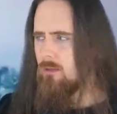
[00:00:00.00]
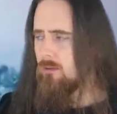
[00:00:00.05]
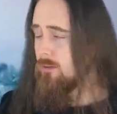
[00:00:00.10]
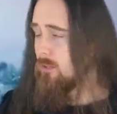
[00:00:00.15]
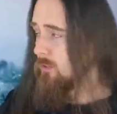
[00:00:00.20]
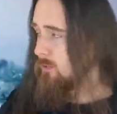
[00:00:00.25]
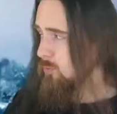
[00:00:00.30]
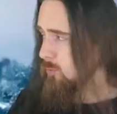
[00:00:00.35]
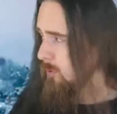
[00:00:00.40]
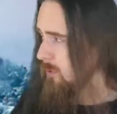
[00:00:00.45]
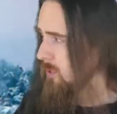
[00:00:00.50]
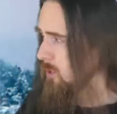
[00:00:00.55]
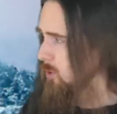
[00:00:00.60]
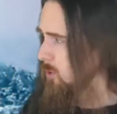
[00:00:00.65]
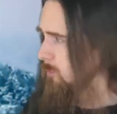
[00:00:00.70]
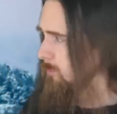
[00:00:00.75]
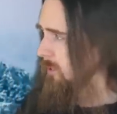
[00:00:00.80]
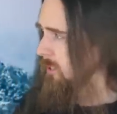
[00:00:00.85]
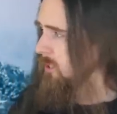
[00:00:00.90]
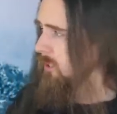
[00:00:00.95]
This one
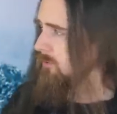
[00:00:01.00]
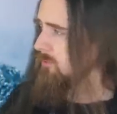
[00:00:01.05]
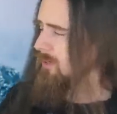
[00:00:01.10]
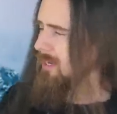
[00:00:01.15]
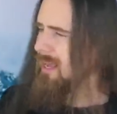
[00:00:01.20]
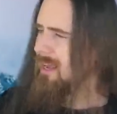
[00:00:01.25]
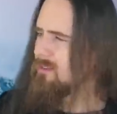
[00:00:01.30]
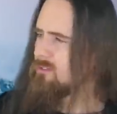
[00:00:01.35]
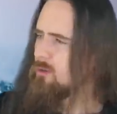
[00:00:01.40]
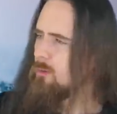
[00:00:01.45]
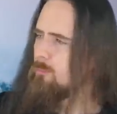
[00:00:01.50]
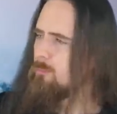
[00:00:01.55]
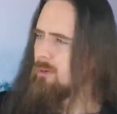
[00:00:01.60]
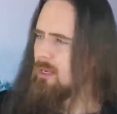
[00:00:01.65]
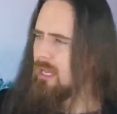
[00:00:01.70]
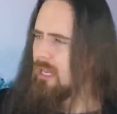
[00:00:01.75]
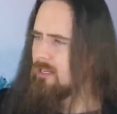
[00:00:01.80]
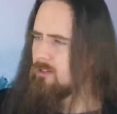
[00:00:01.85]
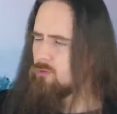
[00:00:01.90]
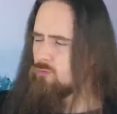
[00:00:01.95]
here, because it has a
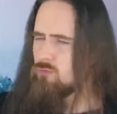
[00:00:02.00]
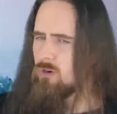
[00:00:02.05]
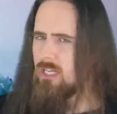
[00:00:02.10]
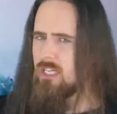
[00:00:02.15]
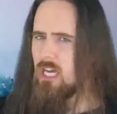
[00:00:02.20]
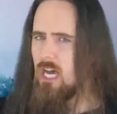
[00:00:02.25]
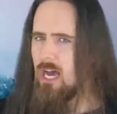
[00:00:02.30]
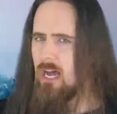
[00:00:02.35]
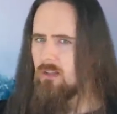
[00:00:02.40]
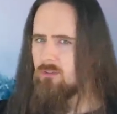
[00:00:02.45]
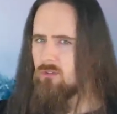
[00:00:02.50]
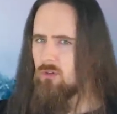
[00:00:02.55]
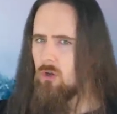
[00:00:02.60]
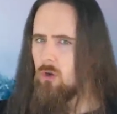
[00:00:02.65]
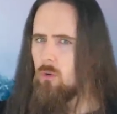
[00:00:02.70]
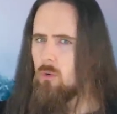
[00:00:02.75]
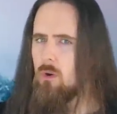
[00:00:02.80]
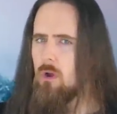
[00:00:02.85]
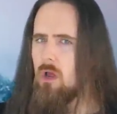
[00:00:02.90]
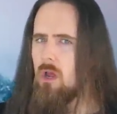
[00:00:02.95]
blunt
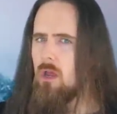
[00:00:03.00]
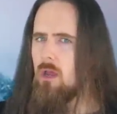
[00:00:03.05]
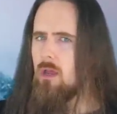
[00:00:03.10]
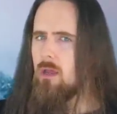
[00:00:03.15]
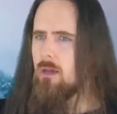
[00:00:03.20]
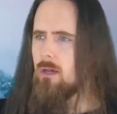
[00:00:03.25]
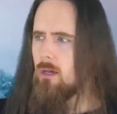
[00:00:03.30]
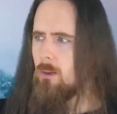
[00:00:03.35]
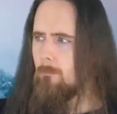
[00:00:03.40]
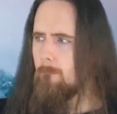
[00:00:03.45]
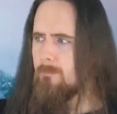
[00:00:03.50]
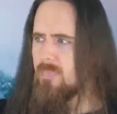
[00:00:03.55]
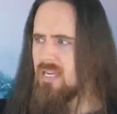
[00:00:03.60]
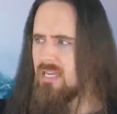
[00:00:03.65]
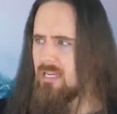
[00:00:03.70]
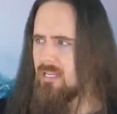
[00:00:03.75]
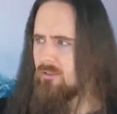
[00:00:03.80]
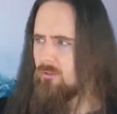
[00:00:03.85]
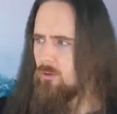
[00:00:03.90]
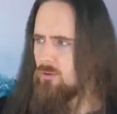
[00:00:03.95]
ricasso, uh,
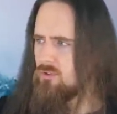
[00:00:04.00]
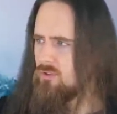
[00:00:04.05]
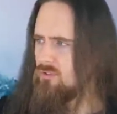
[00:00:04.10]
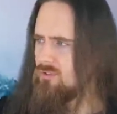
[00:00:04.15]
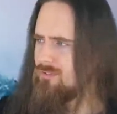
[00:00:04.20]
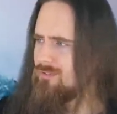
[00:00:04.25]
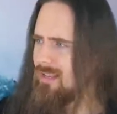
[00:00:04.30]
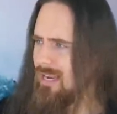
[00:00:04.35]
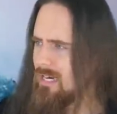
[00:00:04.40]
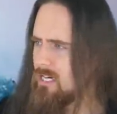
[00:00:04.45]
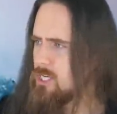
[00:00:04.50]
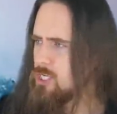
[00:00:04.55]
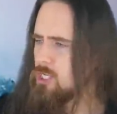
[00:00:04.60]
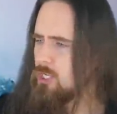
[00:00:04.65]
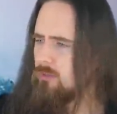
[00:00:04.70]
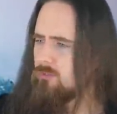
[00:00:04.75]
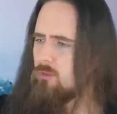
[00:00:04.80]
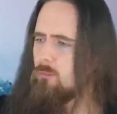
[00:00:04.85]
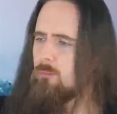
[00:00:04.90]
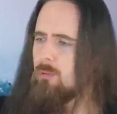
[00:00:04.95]
meaning there's a
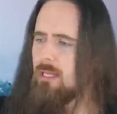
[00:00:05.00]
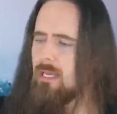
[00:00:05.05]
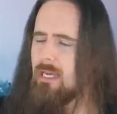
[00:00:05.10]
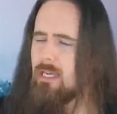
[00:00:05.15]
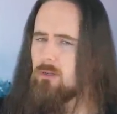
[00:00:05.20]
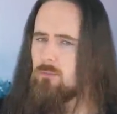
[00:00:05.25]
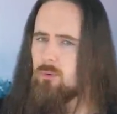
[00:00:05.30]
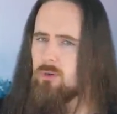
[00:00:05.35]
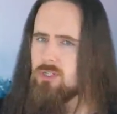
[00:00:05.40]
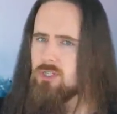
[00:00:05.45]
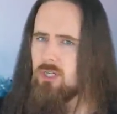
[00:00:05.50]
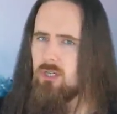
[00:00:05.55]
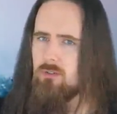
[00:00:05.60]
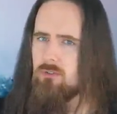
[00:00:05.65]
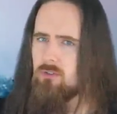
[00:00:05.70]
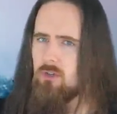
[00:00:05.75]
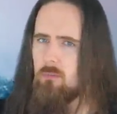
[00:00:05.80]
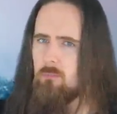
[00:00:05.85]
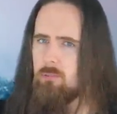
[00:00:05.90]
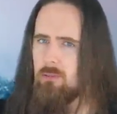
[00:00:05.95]
section of the blade which
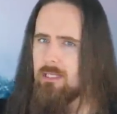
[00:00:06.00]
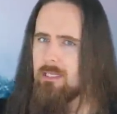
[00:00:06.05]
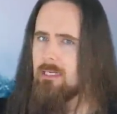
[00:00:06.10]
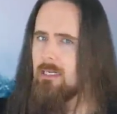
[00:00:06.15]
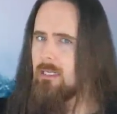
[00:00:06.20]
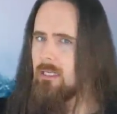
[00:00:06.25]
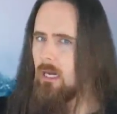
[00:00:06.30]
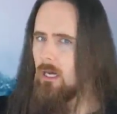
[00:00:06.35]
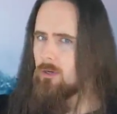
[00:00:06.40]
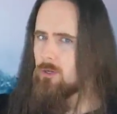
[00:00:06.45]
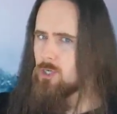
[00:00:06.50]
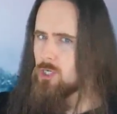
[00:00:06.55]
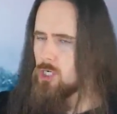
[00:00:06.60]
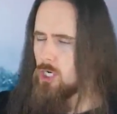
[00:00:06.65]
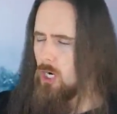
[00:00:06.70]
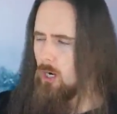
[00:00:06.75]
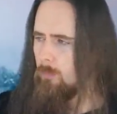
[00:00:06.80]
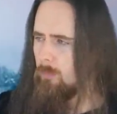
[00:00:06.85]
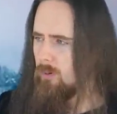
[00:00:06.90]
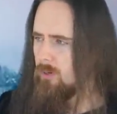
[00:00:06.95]
is completely
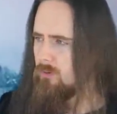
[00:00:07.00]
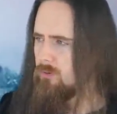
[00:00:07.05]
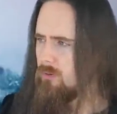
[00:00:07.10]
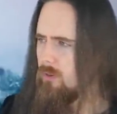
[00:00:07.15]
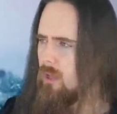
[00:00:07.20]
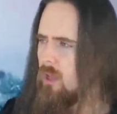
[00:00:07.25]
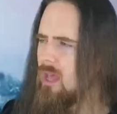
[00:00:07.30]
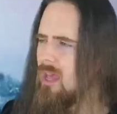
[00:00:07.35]
unsharpened.